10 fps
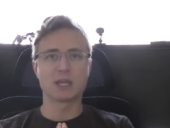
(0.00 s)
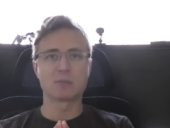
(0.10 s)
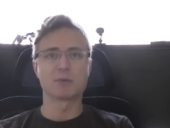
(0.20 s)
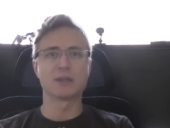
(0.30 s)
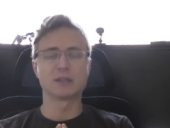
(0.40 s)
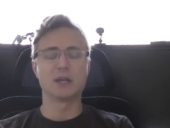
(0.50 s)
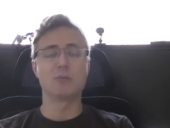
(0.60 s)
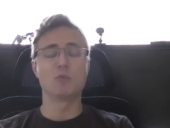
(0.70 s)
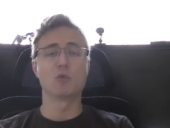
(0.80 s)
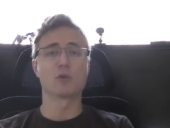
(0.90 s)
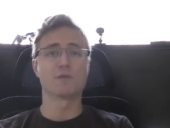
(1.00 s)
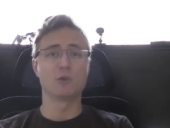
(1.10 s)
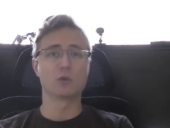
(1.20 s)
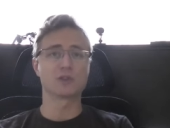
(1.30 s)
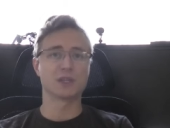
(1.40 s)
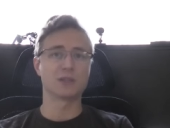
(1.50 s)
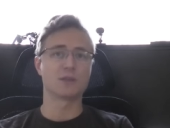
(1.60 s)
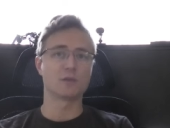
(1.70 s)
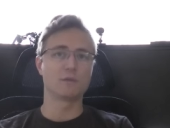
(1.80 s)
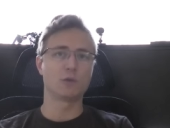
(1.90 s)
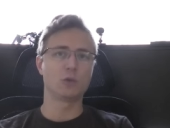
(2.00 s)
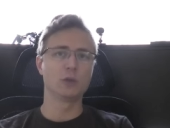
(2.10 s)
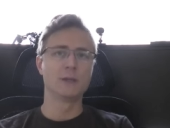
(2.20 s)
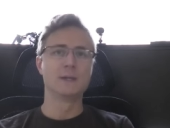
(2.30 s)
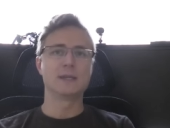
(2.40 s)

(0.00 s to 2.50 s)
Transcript: can bring a lot more folks into the fold.